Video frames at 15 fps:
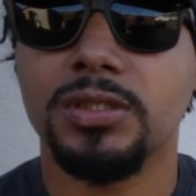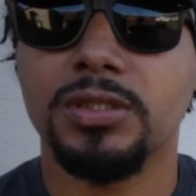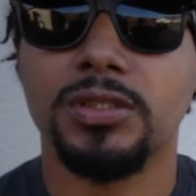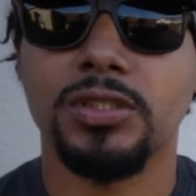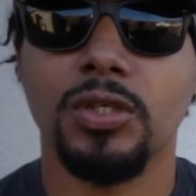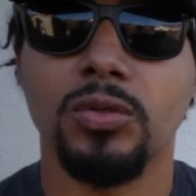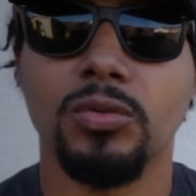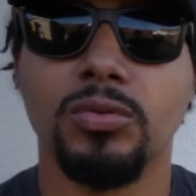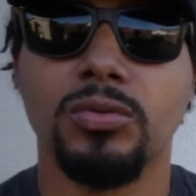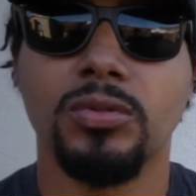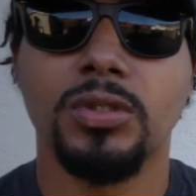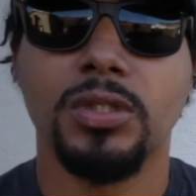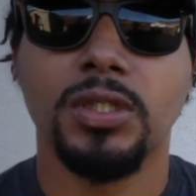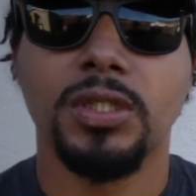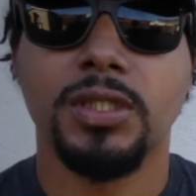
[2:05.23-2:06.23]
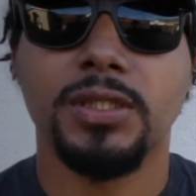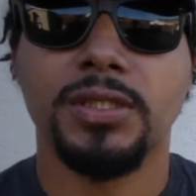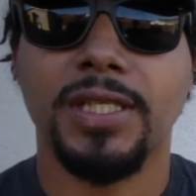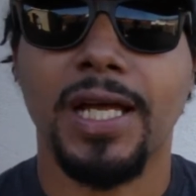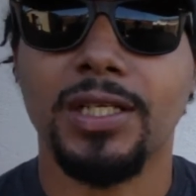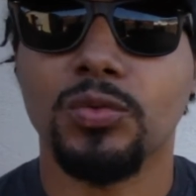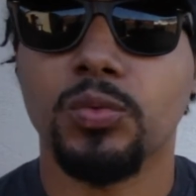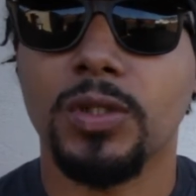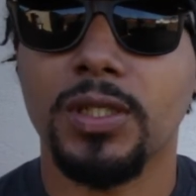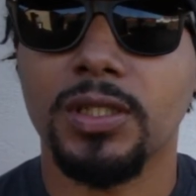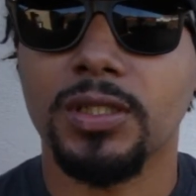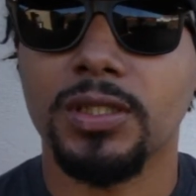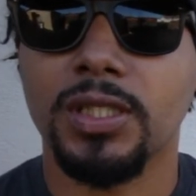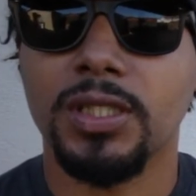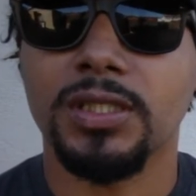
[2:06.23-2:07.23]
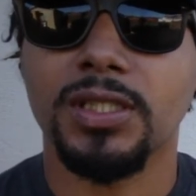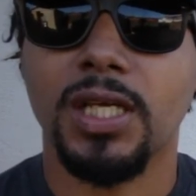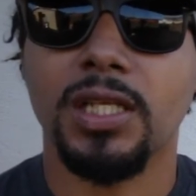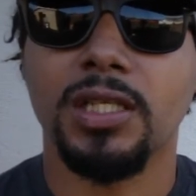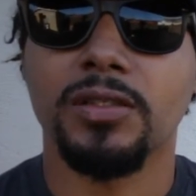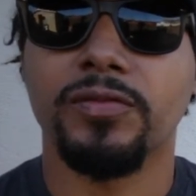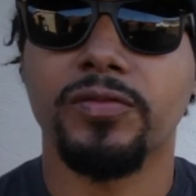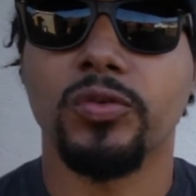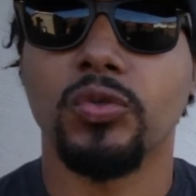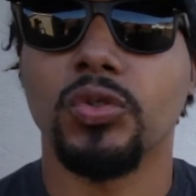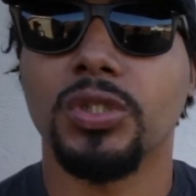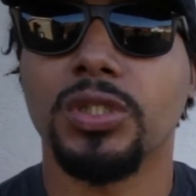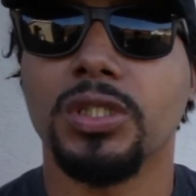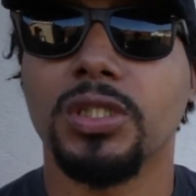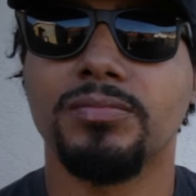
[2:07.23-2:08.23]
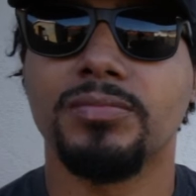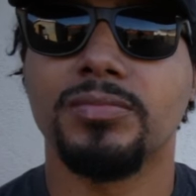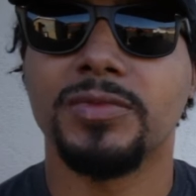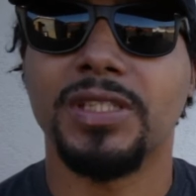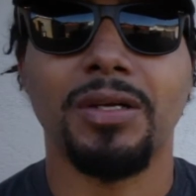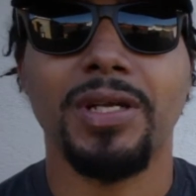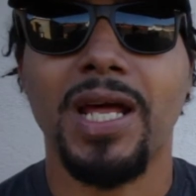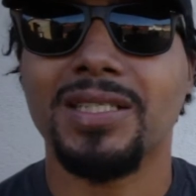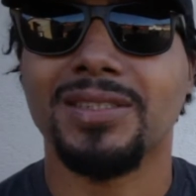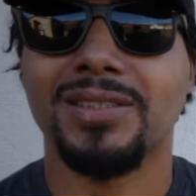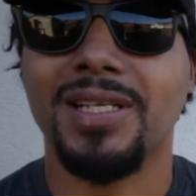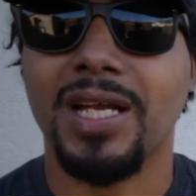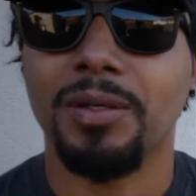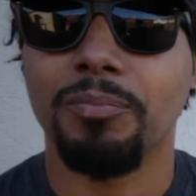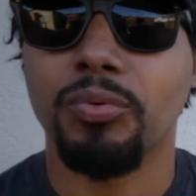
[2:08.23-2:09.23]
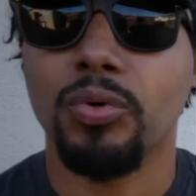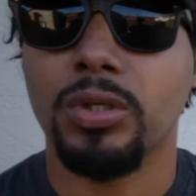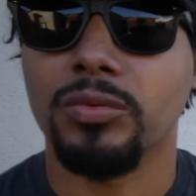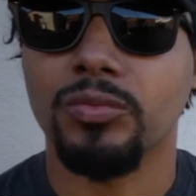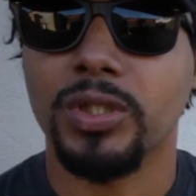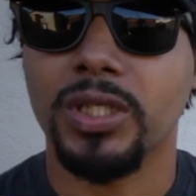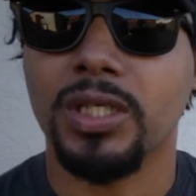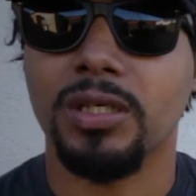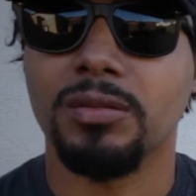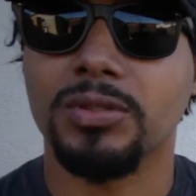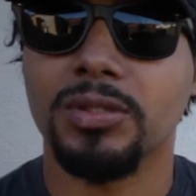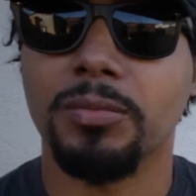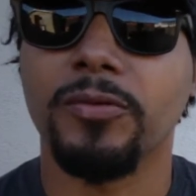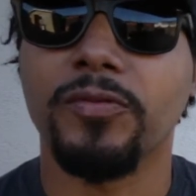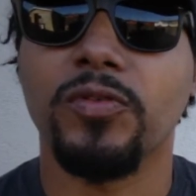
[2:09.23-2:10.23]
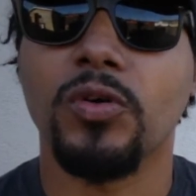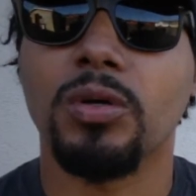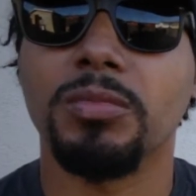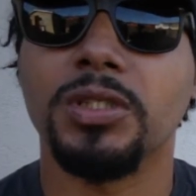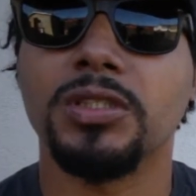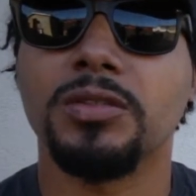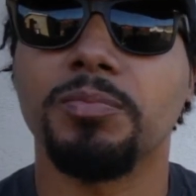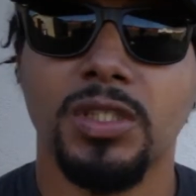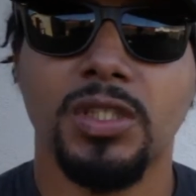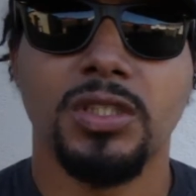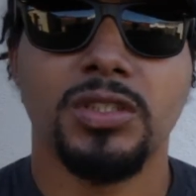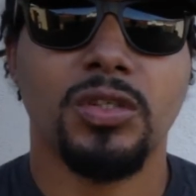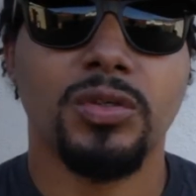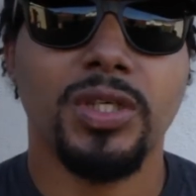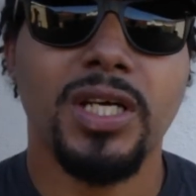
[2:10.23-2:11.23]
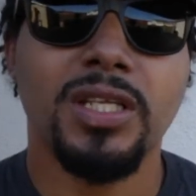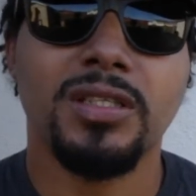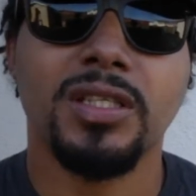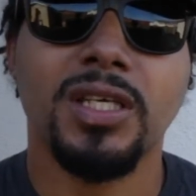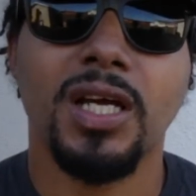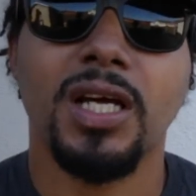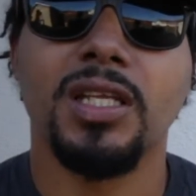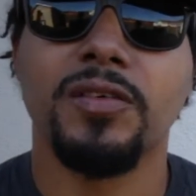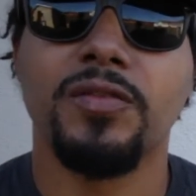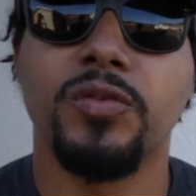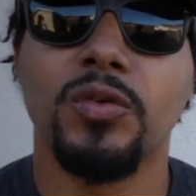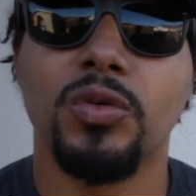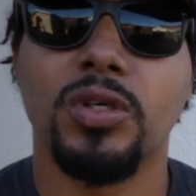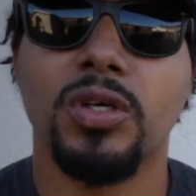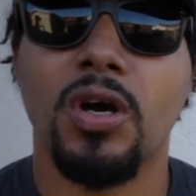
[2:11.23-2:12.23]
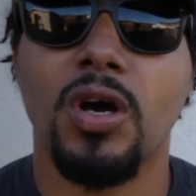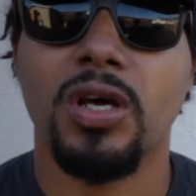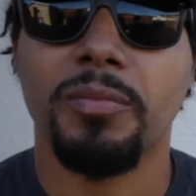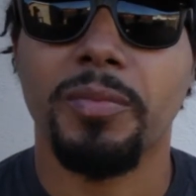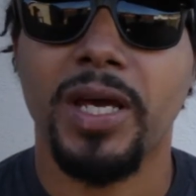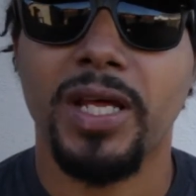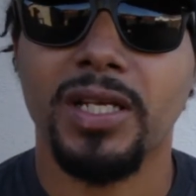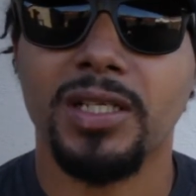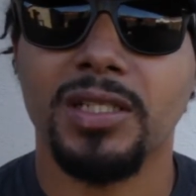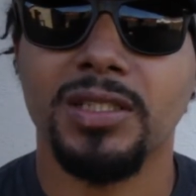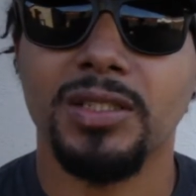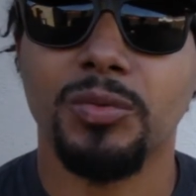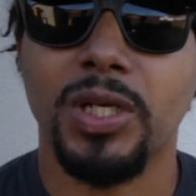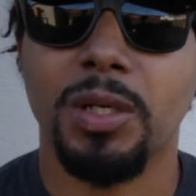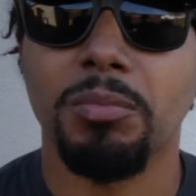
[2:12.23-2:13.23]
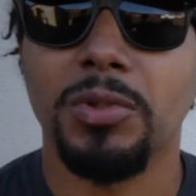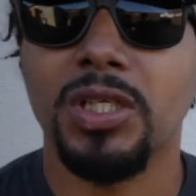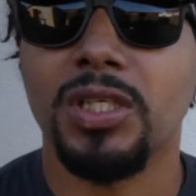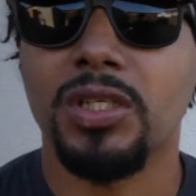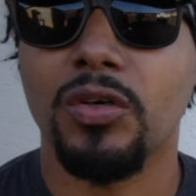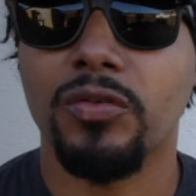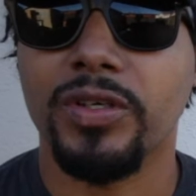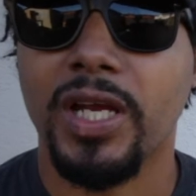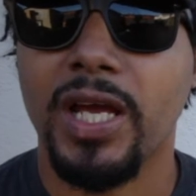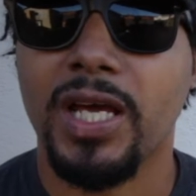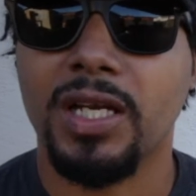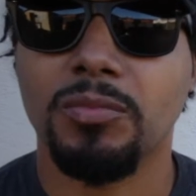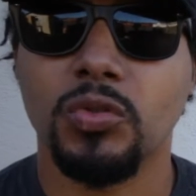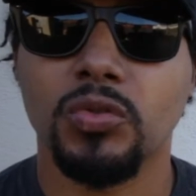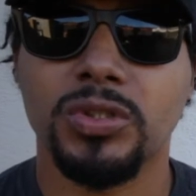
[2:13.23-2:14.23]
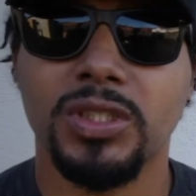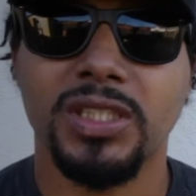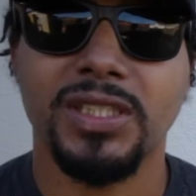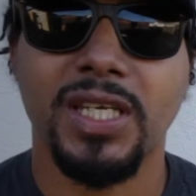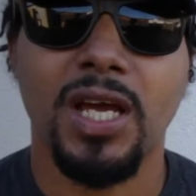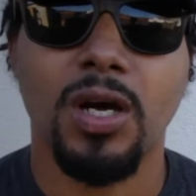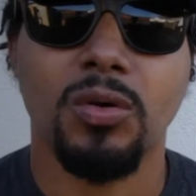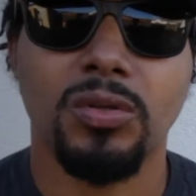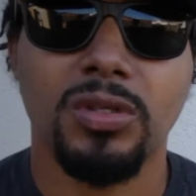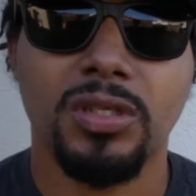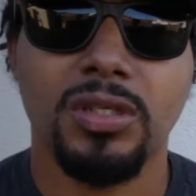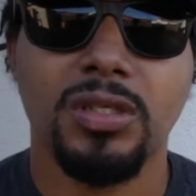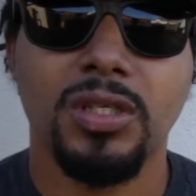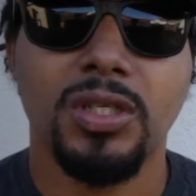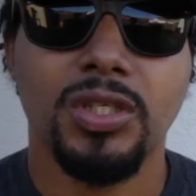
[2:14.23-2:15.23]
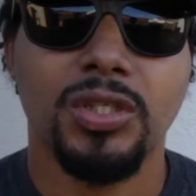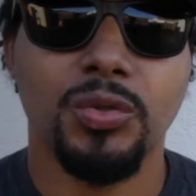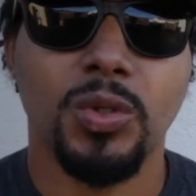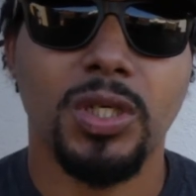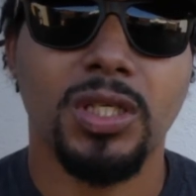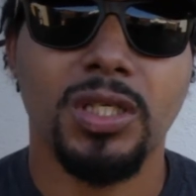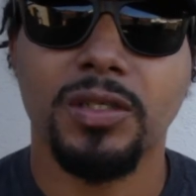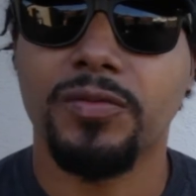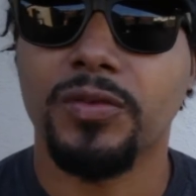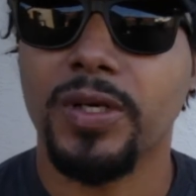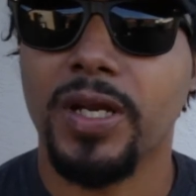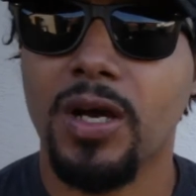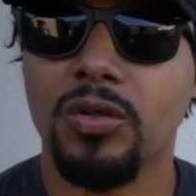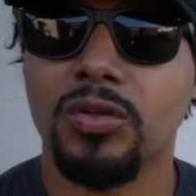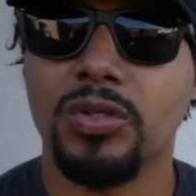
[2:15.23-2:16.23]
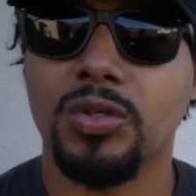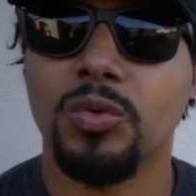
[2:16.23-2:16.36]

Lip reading: So that's one of the things I look for. Now, that's not important when it comes to performance. So another thing I look for automatically when I'm looking over the animals is health. You wanna look for health.